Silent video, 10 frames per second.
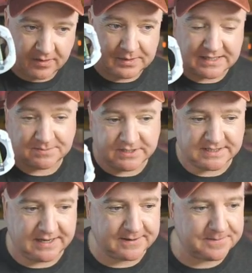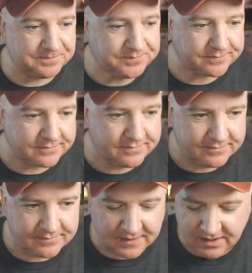plasma stick.
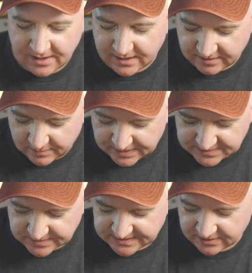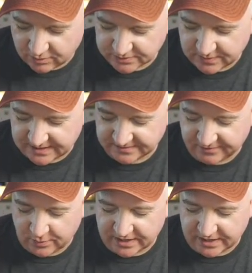Now the plasma stick also has a few